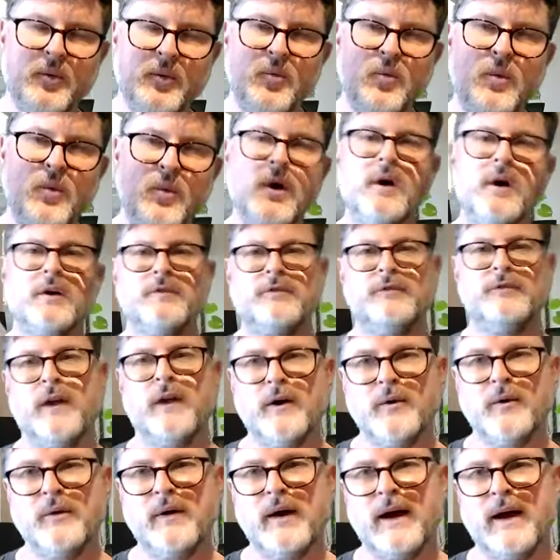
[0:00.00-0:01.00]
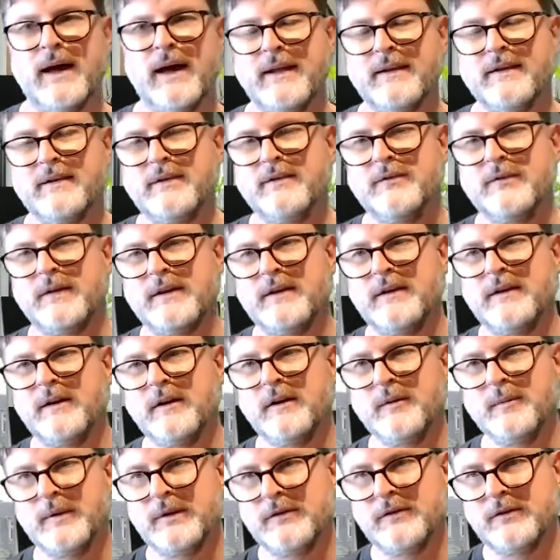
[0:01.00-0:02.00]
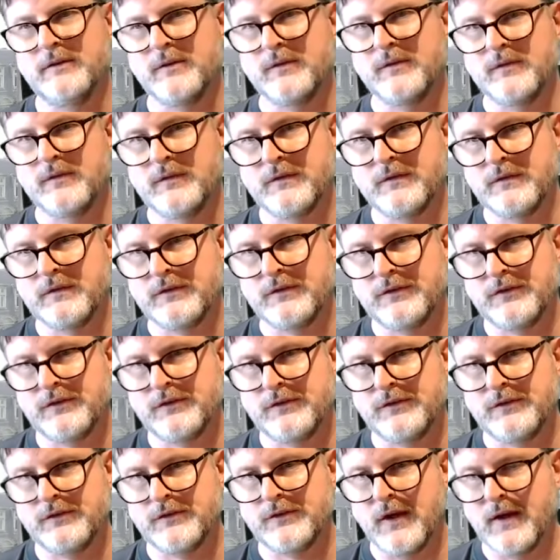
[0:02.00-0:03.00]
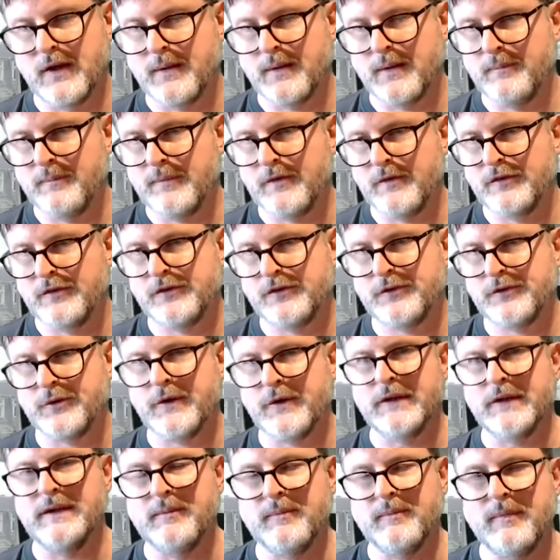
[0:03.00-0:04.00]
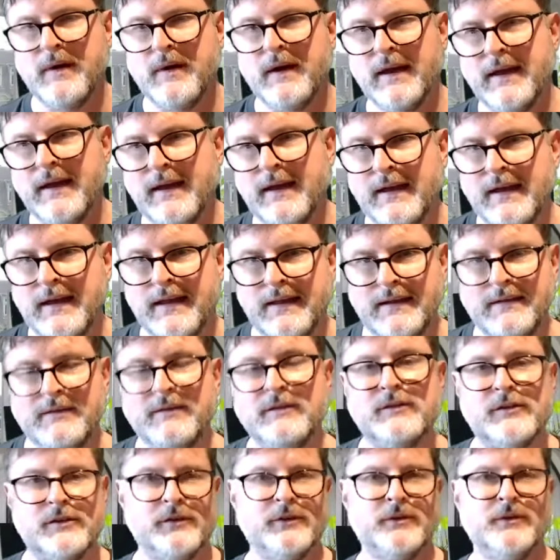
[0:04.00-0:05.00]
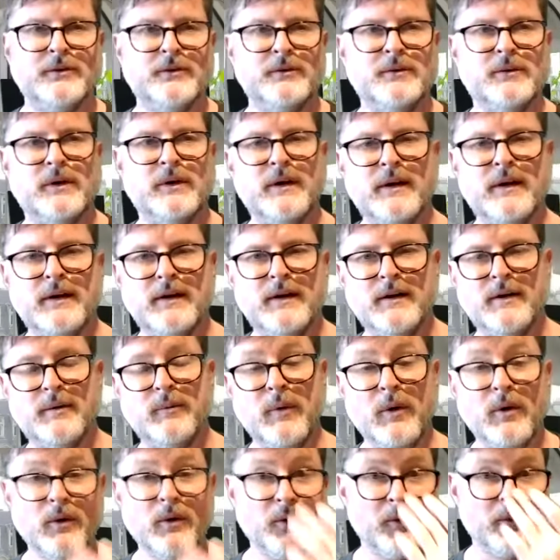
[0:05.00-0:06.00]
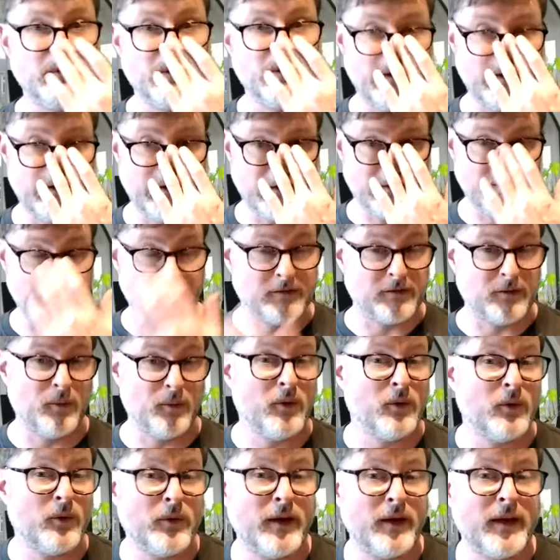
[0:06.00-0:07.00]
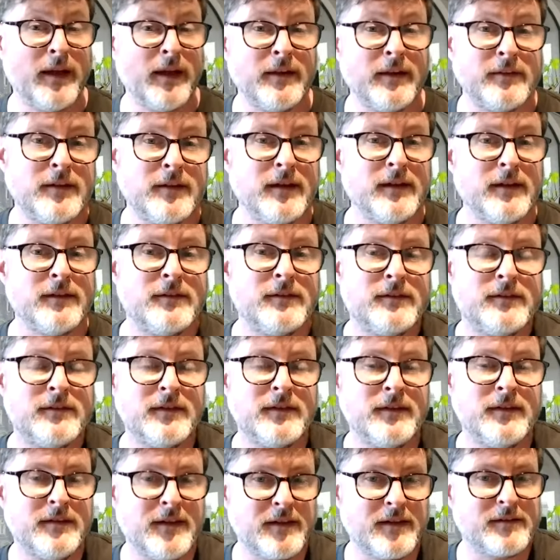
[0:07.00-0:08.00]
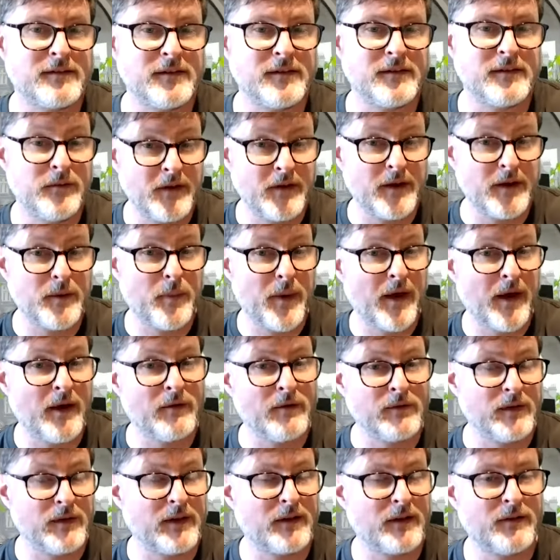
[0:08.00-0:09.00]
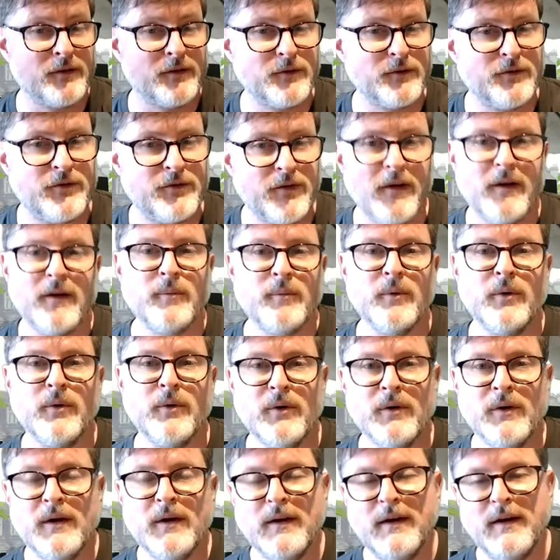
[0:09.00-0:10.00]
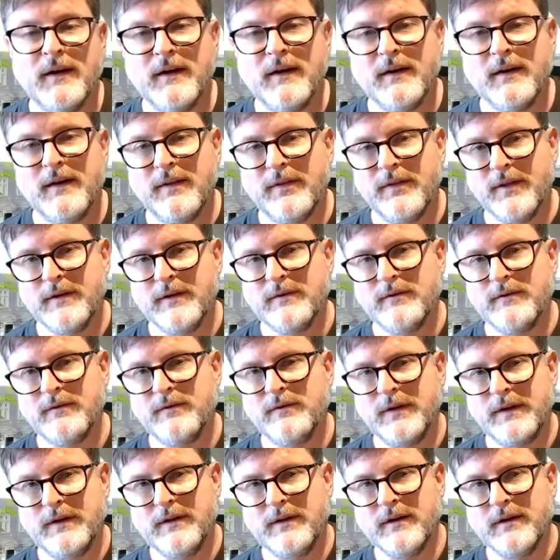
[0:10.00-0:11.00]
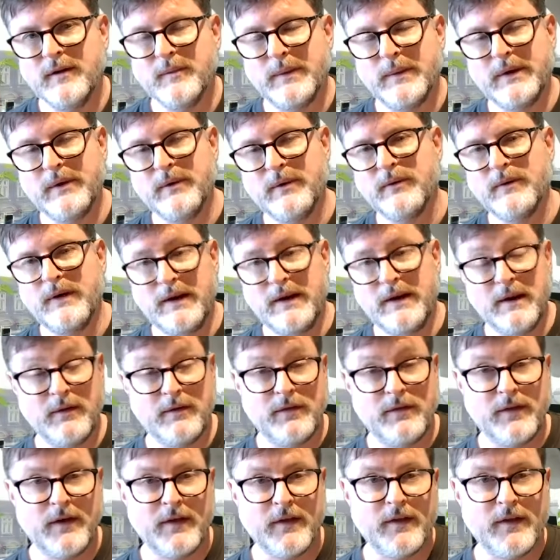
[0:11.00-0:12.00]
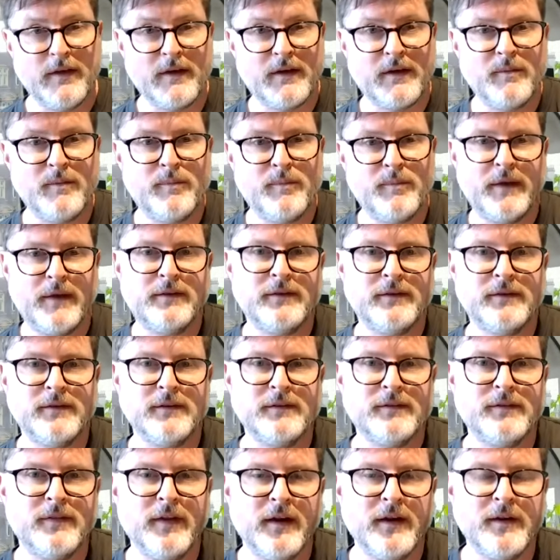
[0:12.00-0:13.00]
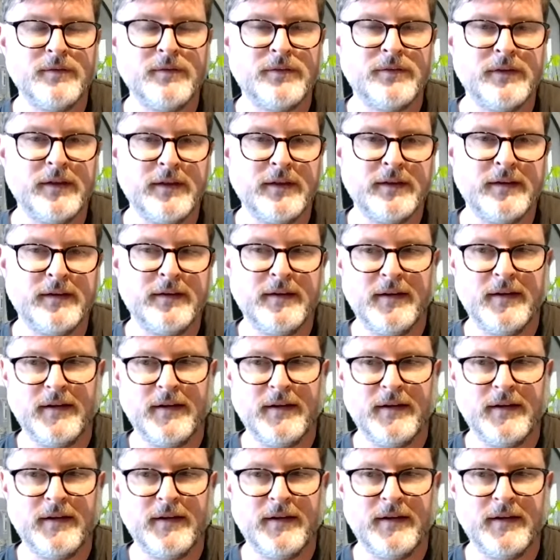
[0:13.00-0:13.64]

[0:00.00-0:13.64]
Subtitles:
workflow and VidNami sort of stream into what already exists. And what already exists is actually really powerful. It can do far more than VidNami or any of the other competitors that I've seen.